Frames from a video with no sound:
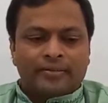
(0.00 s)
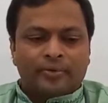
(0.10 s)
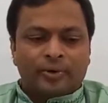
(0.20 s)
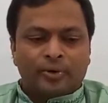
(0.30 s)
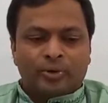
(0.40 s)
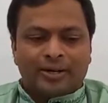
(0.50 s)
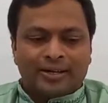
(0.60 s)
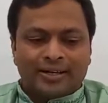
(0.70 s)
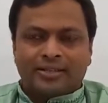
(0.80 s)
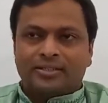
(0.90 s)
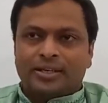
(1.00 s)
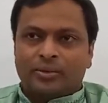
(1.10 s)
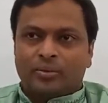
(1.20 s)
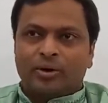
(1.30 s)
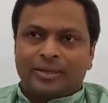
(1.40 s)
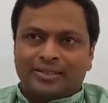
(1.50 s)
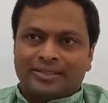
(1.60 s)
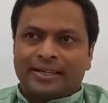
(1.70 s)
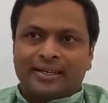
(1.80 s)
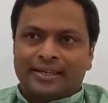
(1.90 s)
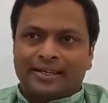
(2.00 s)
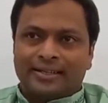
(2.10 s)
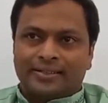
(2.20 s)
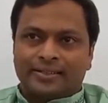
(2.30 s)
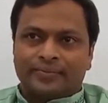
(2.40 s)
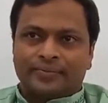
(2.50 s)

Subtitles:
want to cut and study what exactly it is,